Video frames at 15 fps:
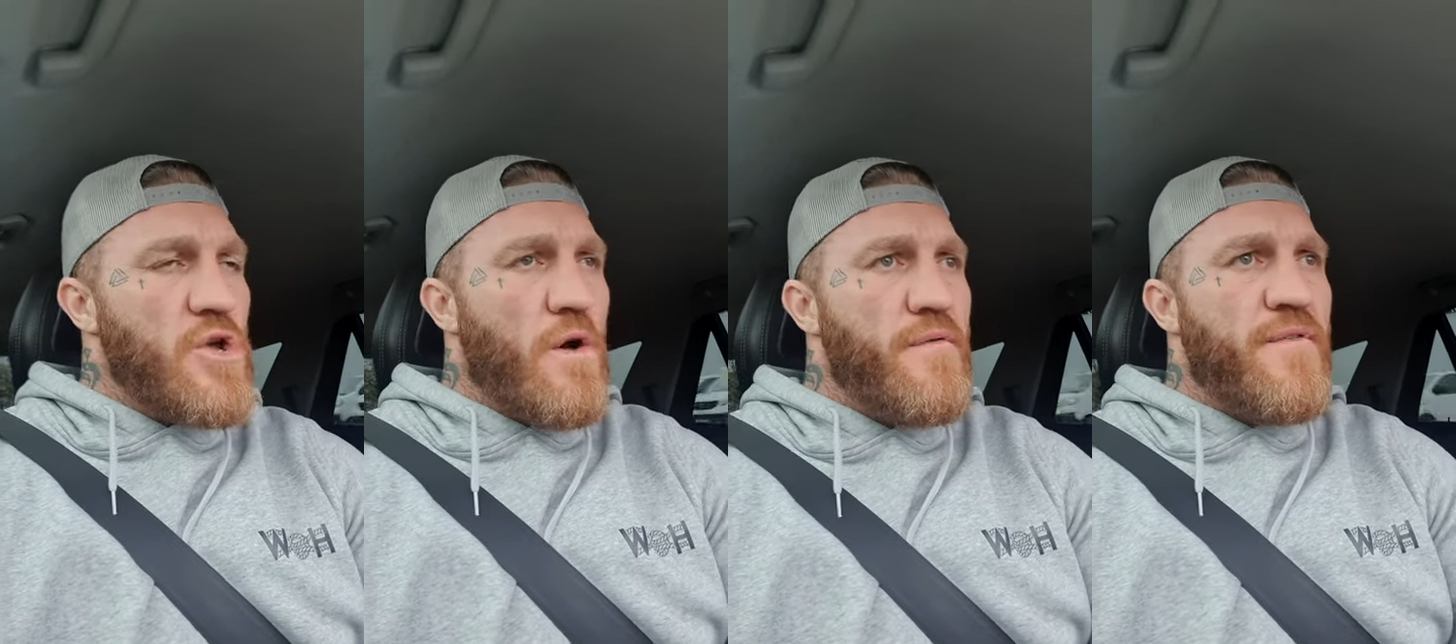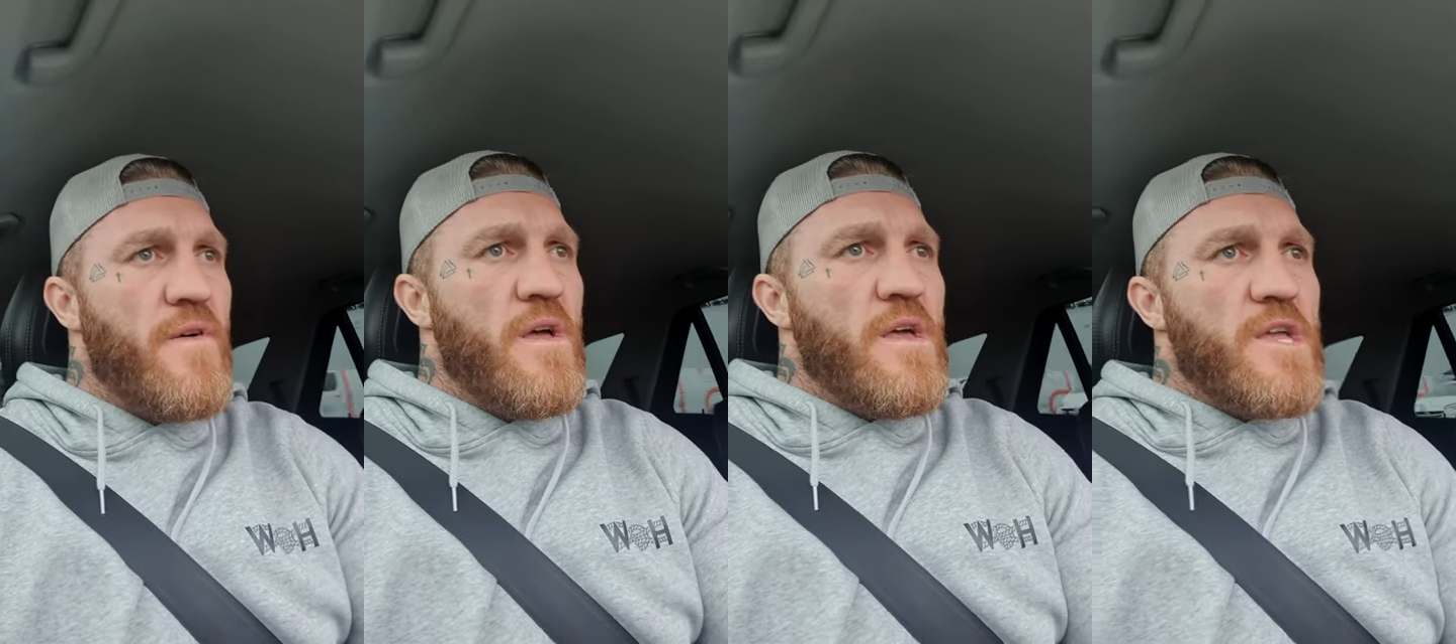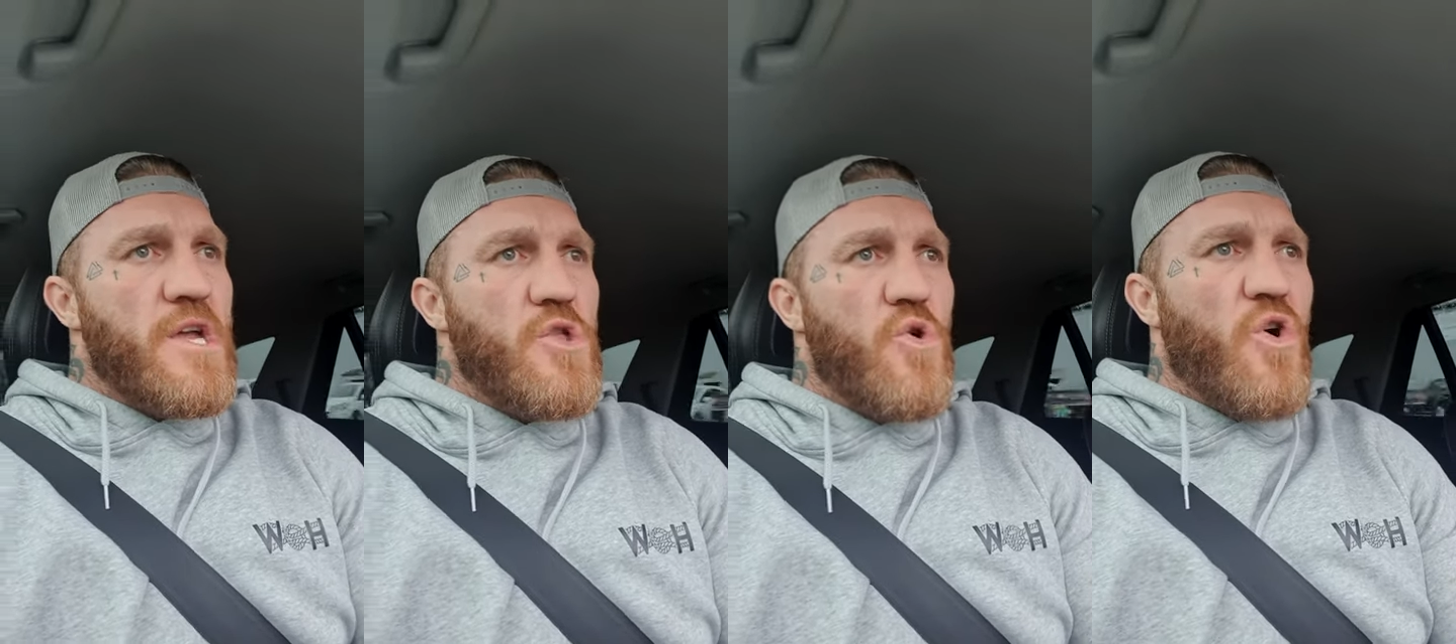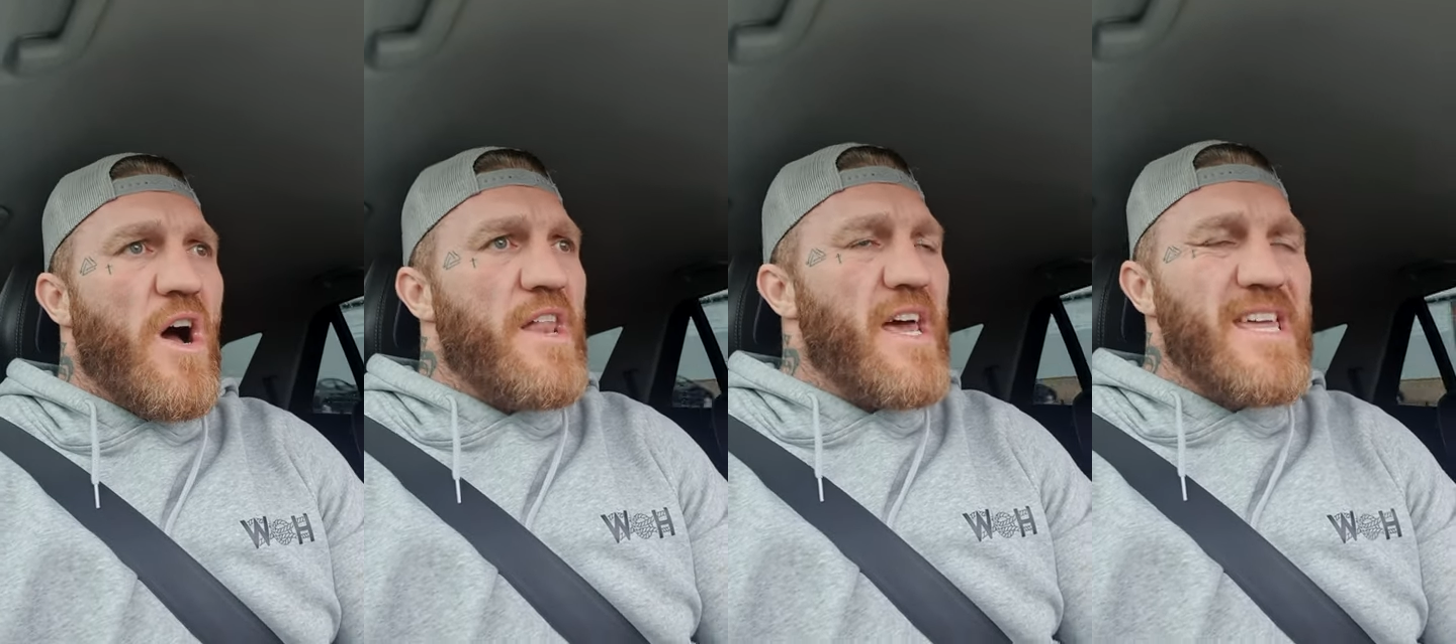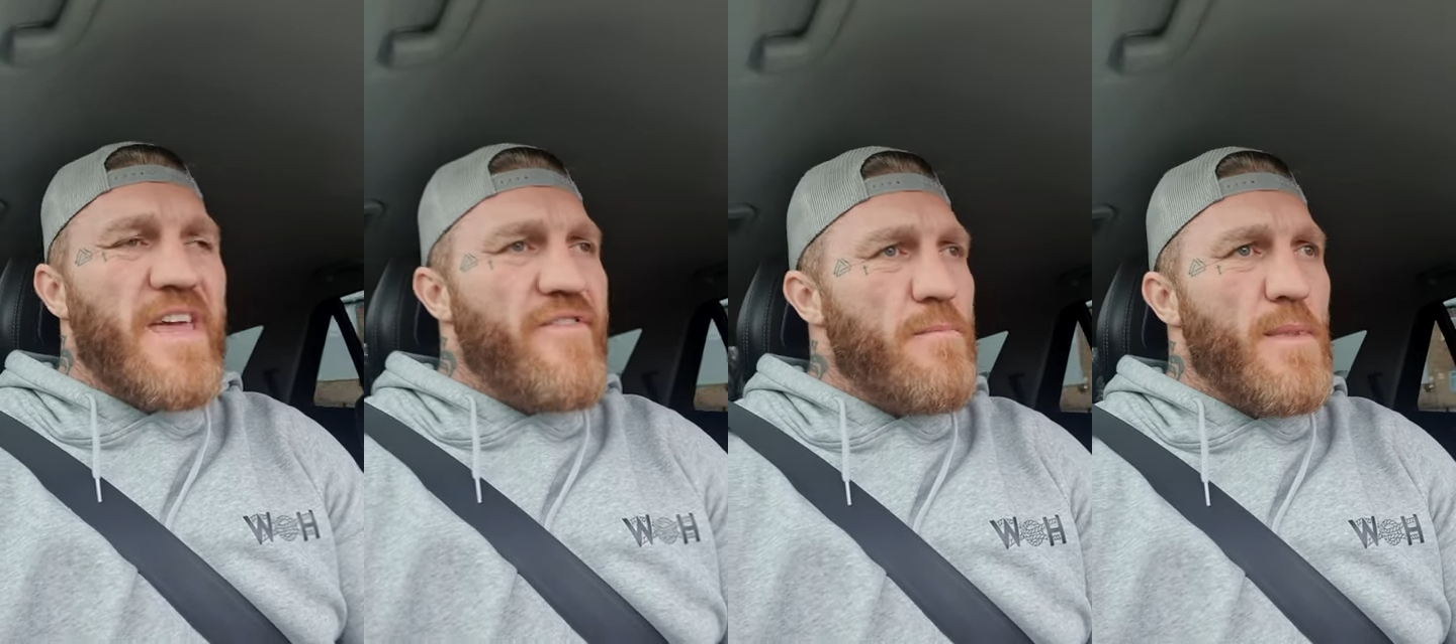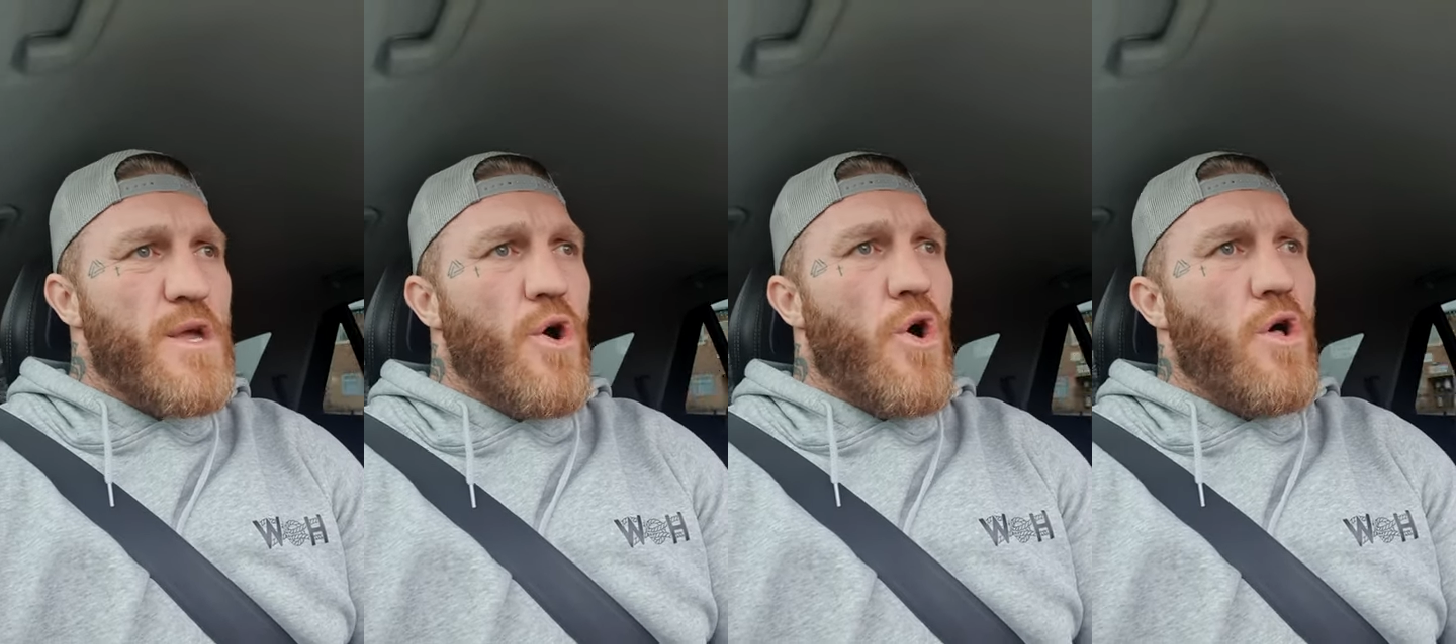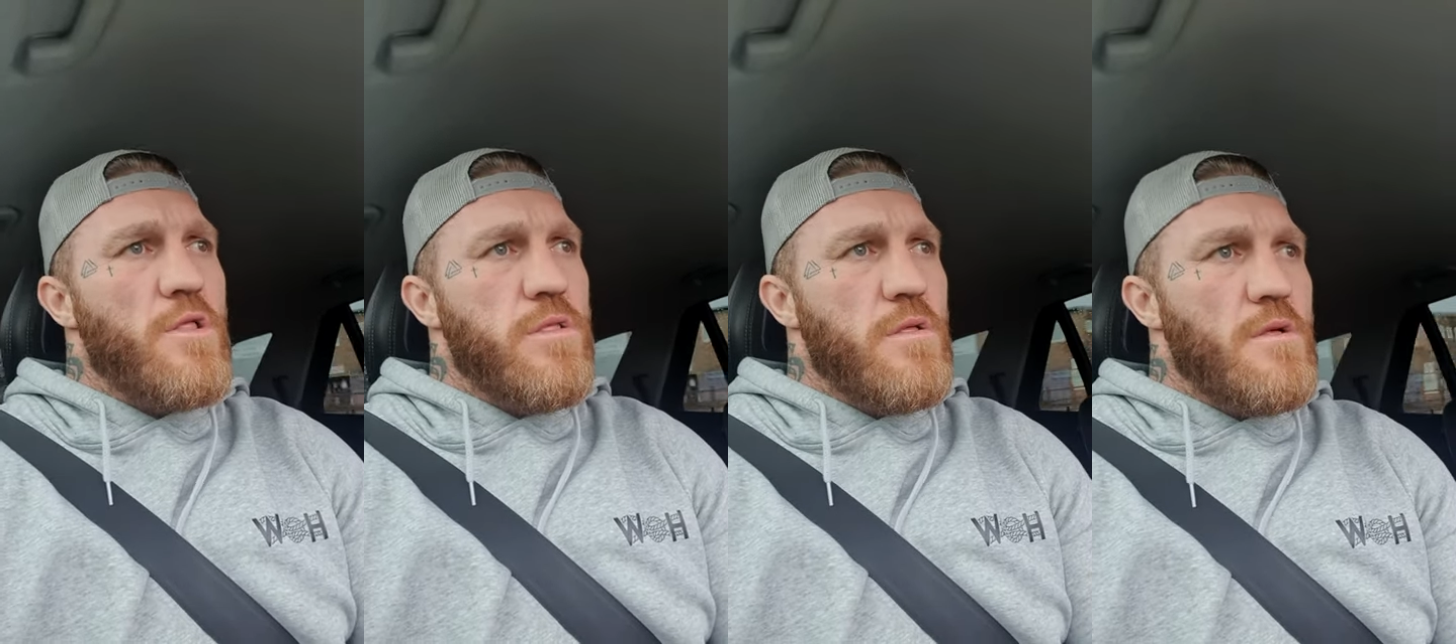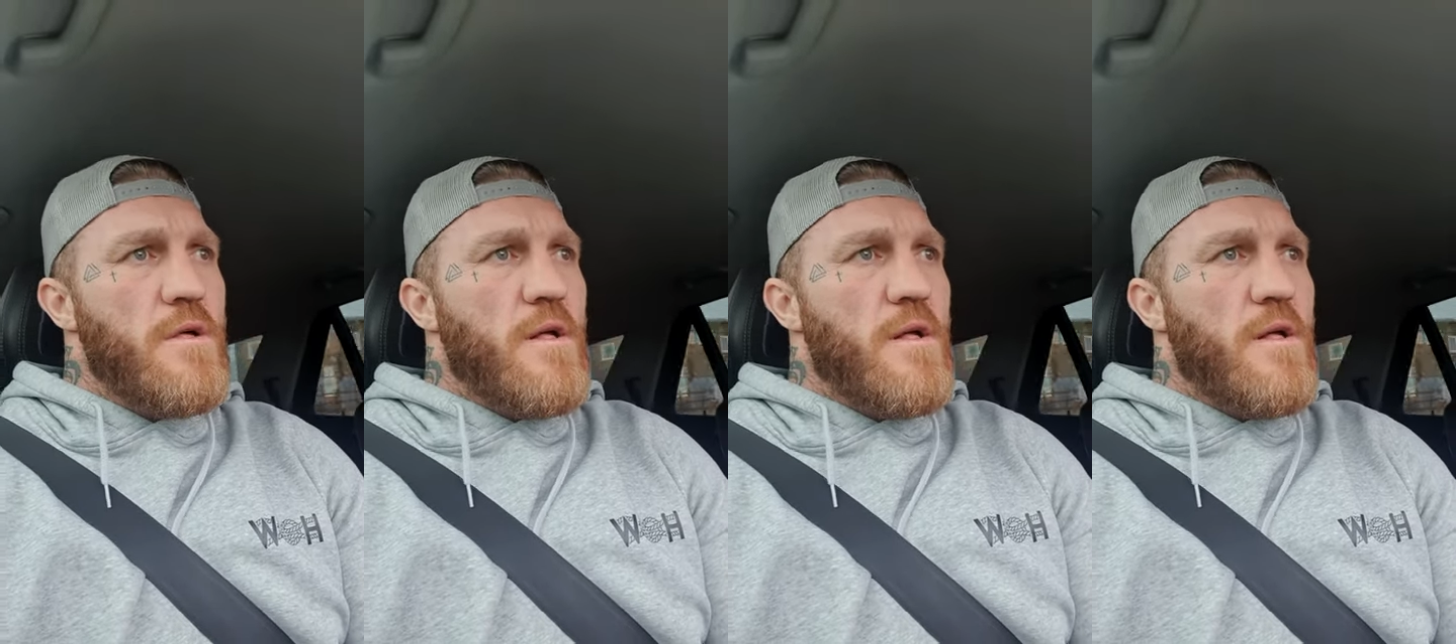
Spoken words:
off, you know, and I give it my all,